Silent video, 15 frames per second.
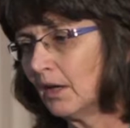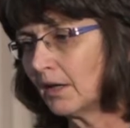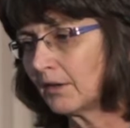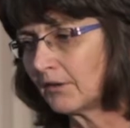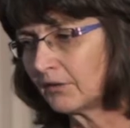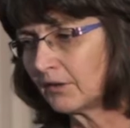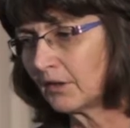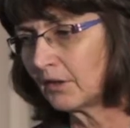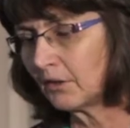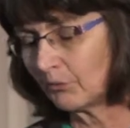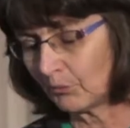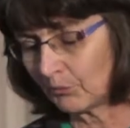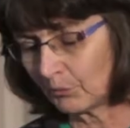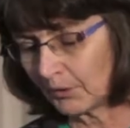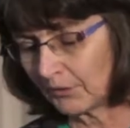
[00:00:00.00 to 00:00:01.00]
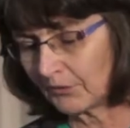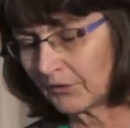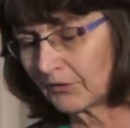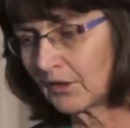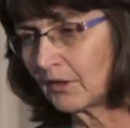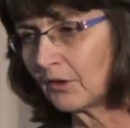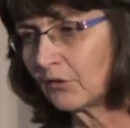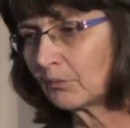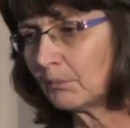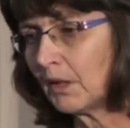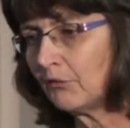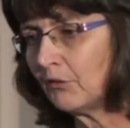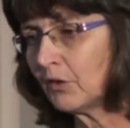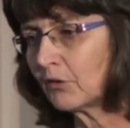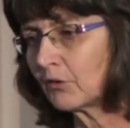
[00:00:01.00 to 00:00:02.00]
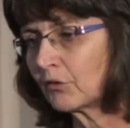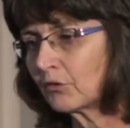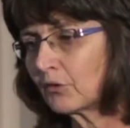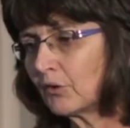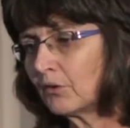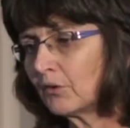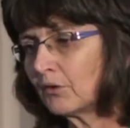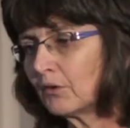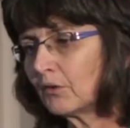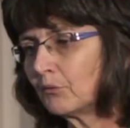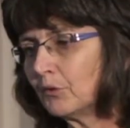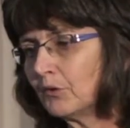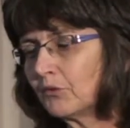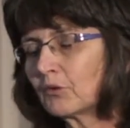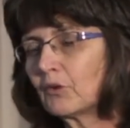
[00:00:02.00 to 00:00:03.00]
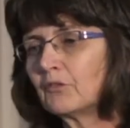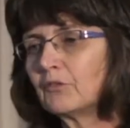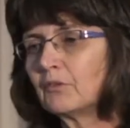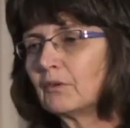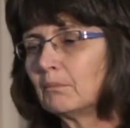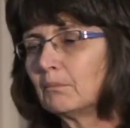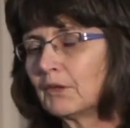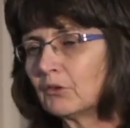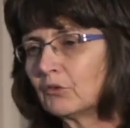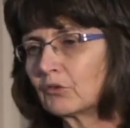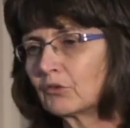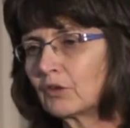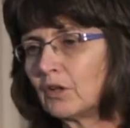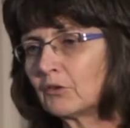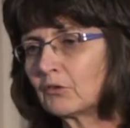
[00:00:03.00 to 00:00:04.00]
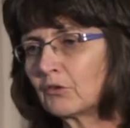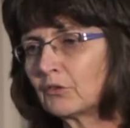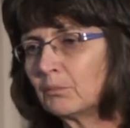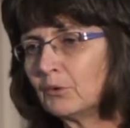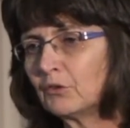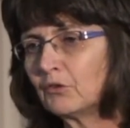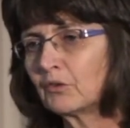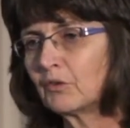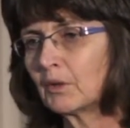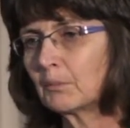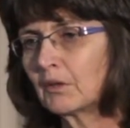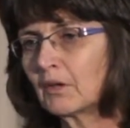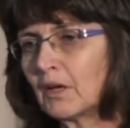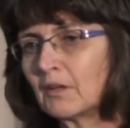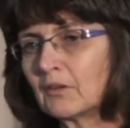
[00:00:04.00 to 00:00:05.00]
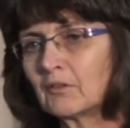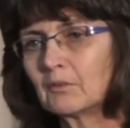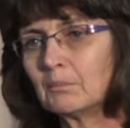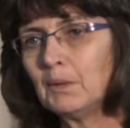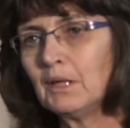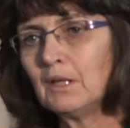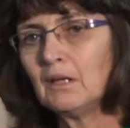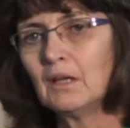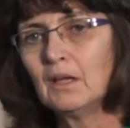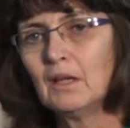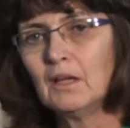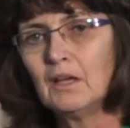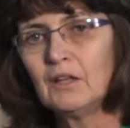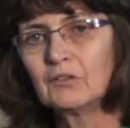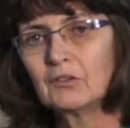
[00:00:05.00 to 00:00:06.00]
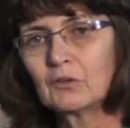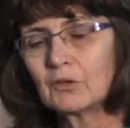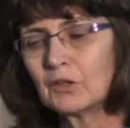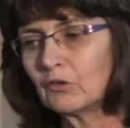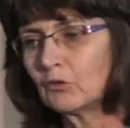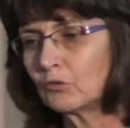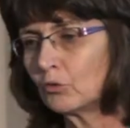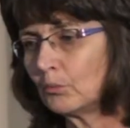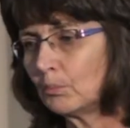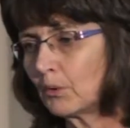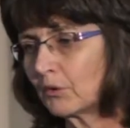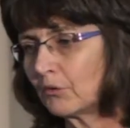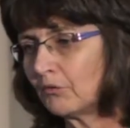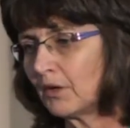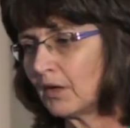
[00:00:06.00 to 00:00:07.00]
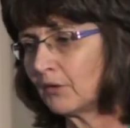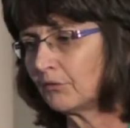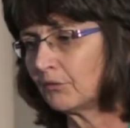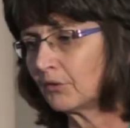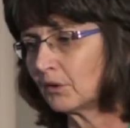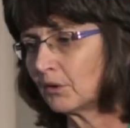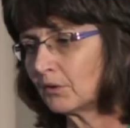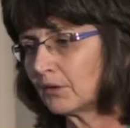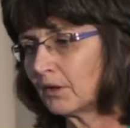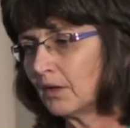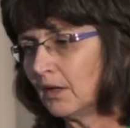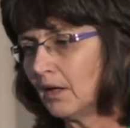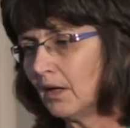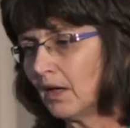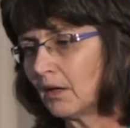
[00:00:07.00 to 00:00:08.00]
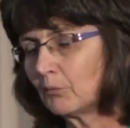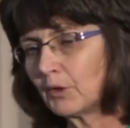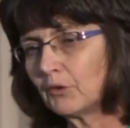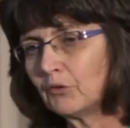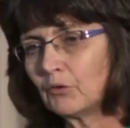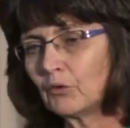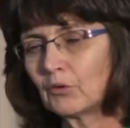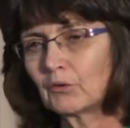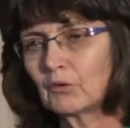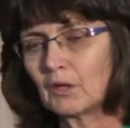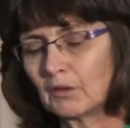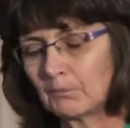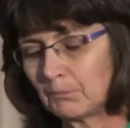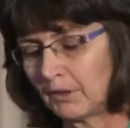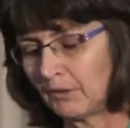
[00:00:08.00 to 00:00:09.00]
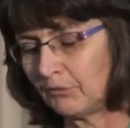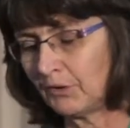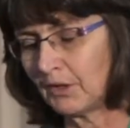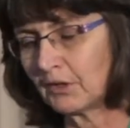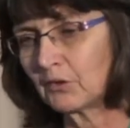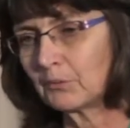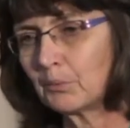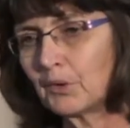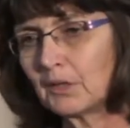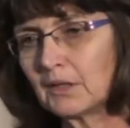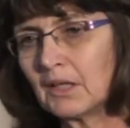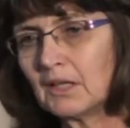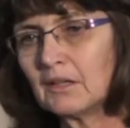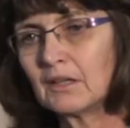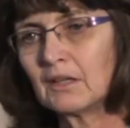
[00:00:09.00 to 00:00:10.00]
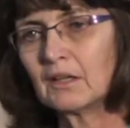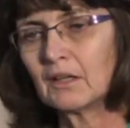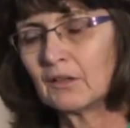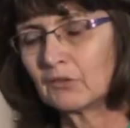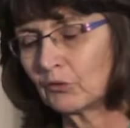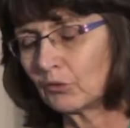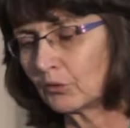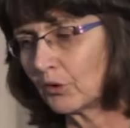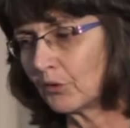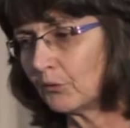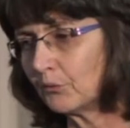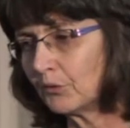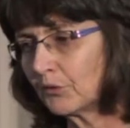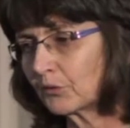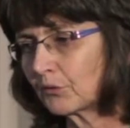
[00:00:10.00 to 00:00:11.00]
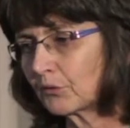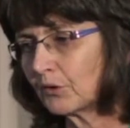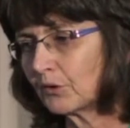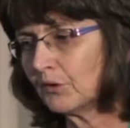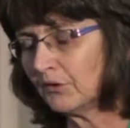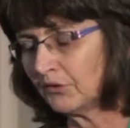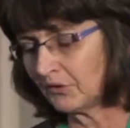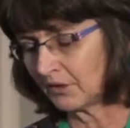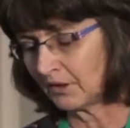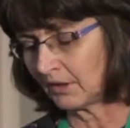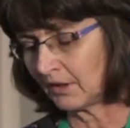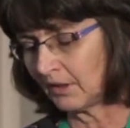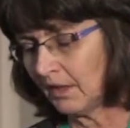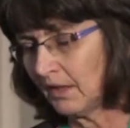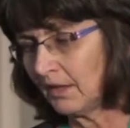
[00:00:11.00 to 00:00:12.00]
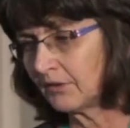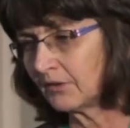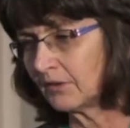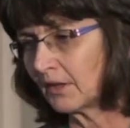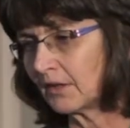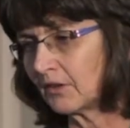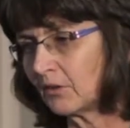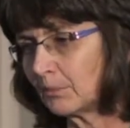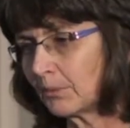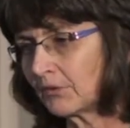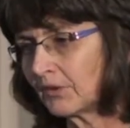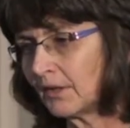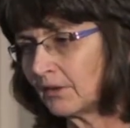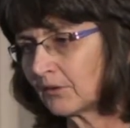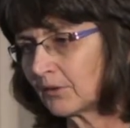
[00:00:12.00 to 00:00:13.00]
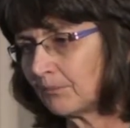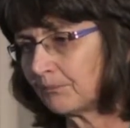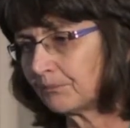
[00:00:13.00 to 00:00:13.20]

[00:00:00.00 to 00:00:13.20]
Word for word: And a study, one of the studies from Africa has shown that the risk of mother-to-child transmission of hepatitis B is increased 2.5-fold. And once you're infected prenatally, as you know, the risk of chronicity is 90%.